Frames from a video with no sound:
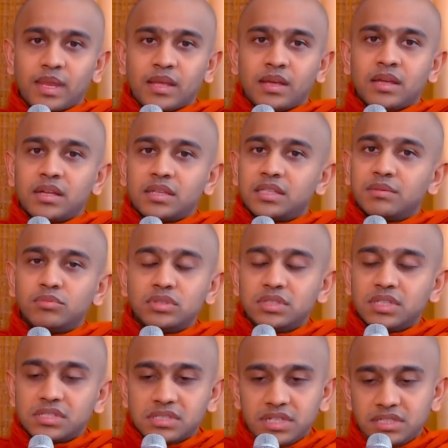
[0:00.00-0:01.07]
The Buddha's
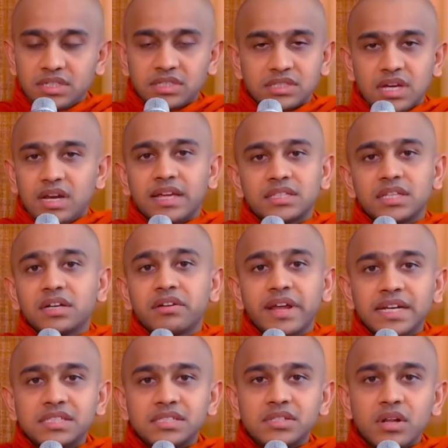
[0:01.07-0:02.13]
teachings are like the
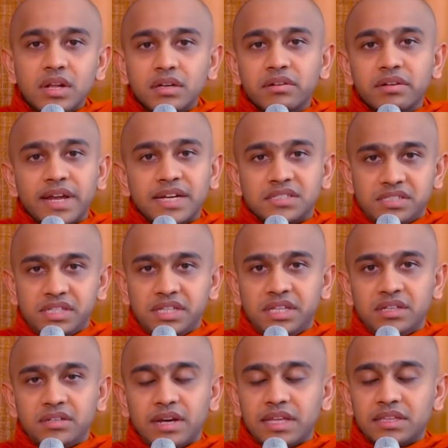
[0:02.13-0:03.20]
great sea,
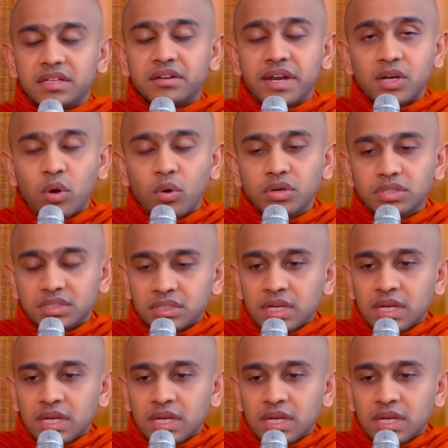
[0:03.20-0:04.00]
like the great ocean.